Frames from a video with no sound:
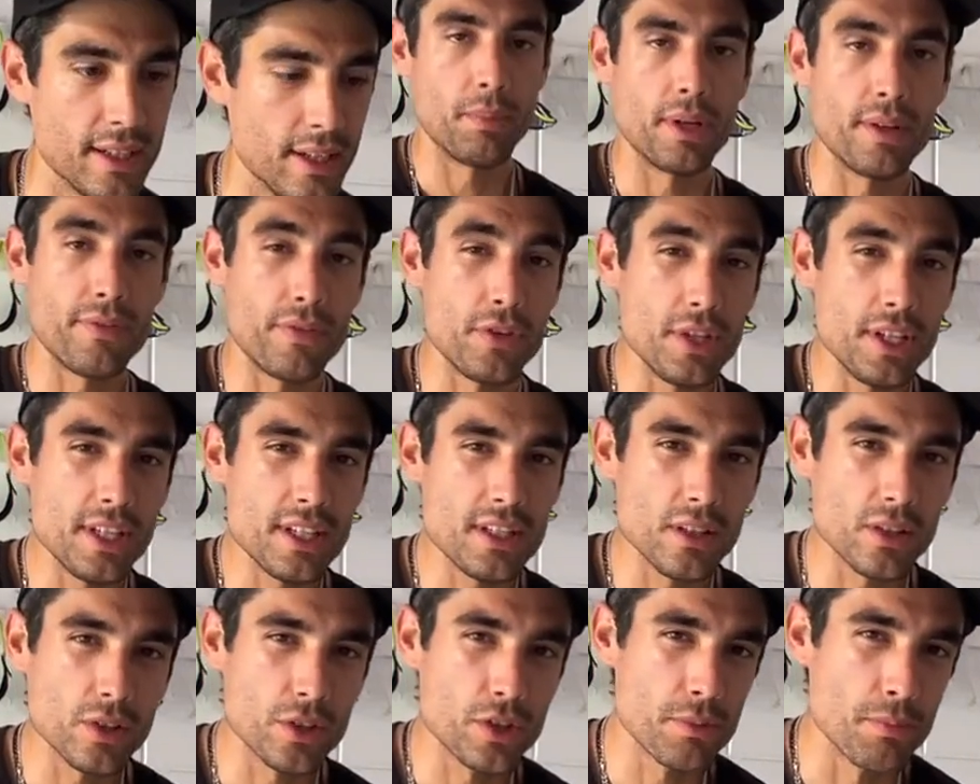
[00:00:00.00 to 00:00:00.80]
But if you need
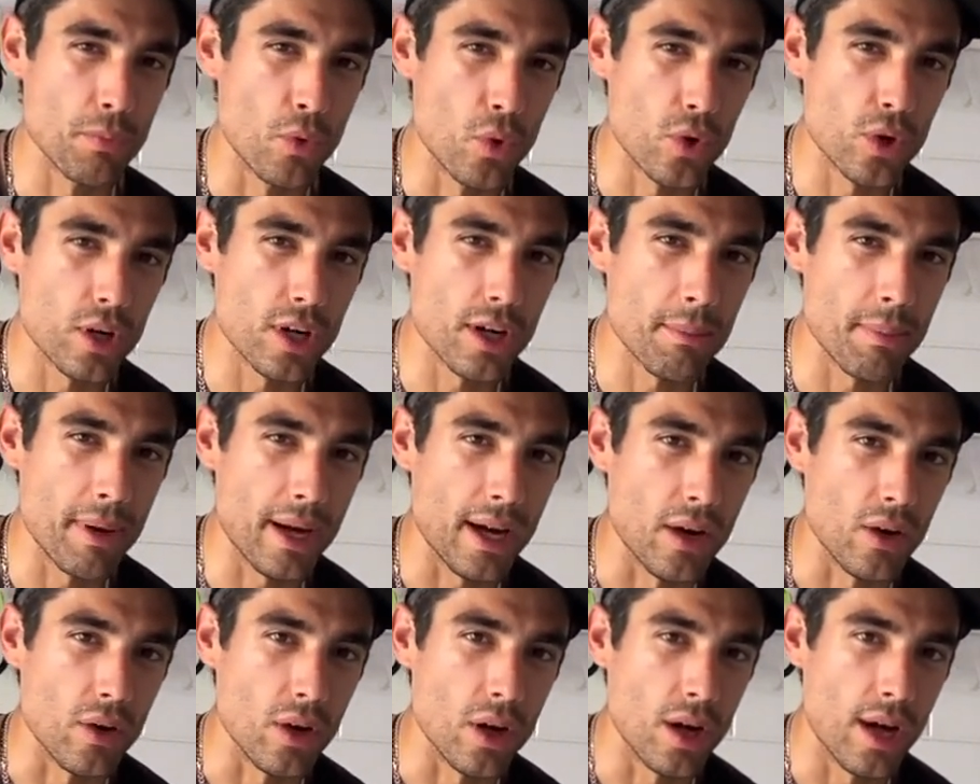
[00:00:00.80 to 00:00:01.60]
to learn more
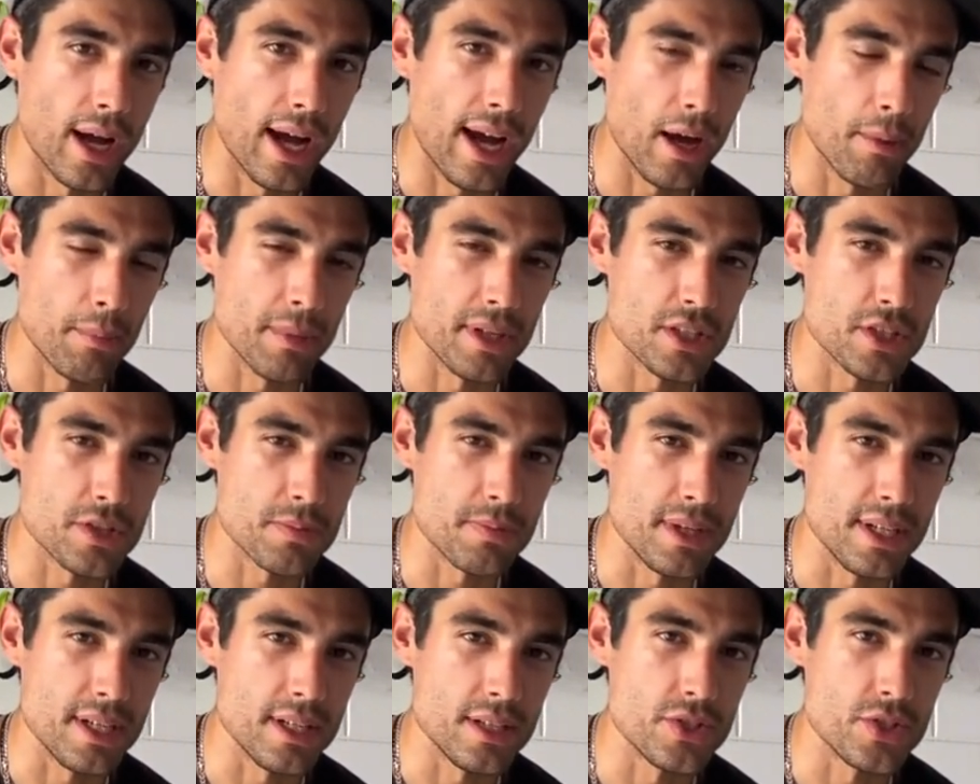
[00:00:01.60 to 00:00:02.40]
about how many
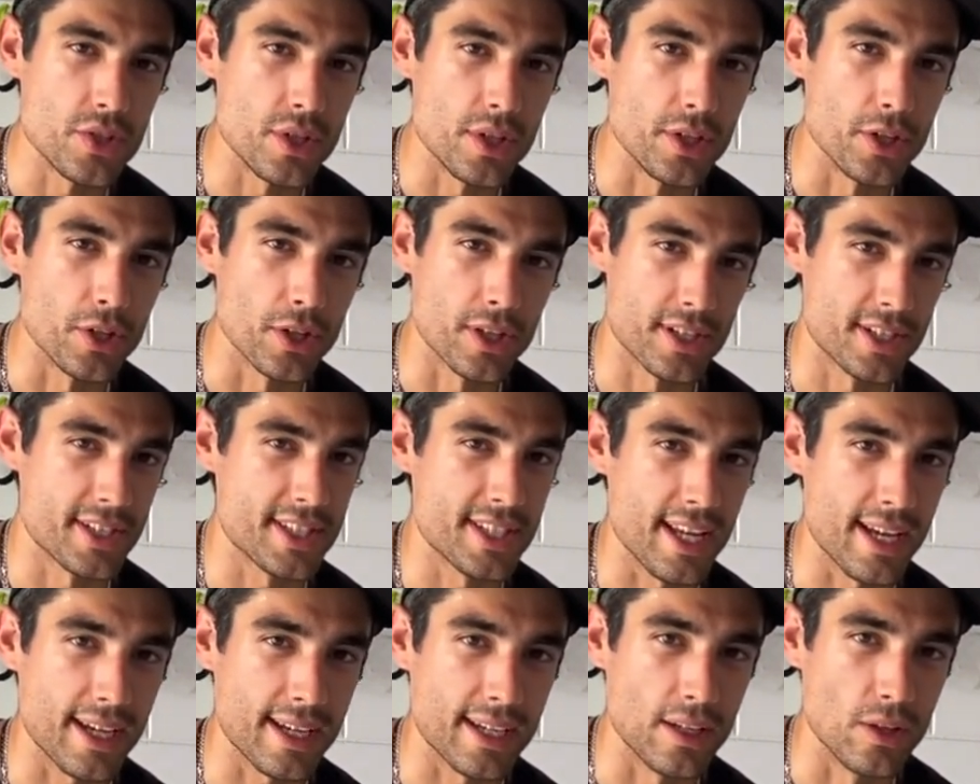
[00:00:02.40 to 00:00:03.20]
speeds your
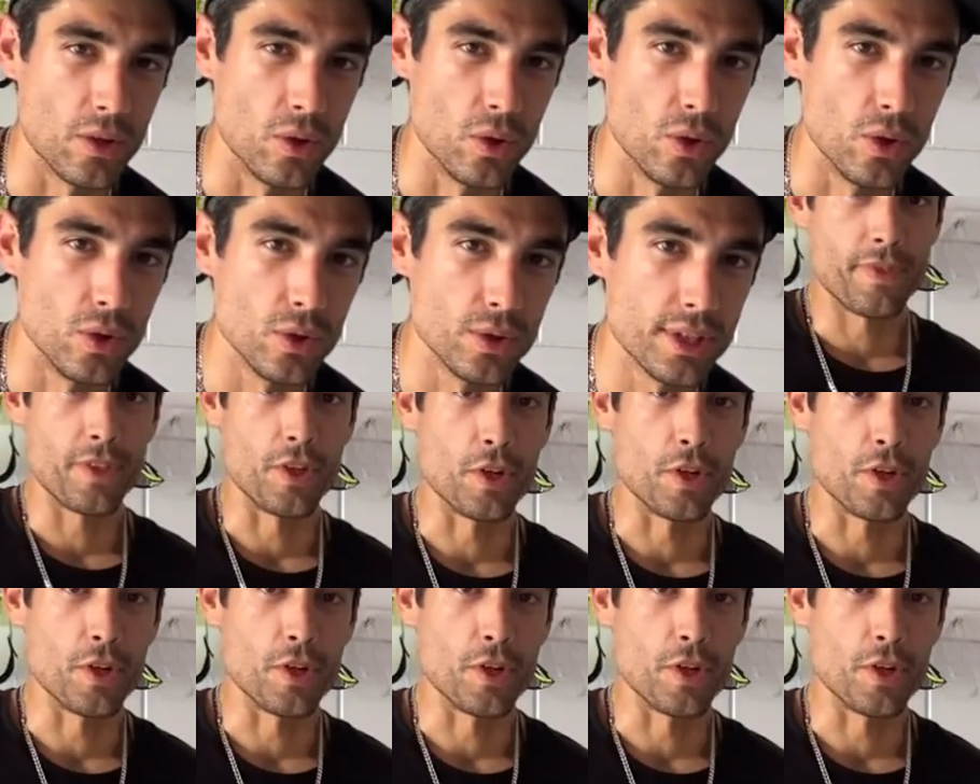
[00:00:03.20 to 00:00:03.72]
cassette can hold,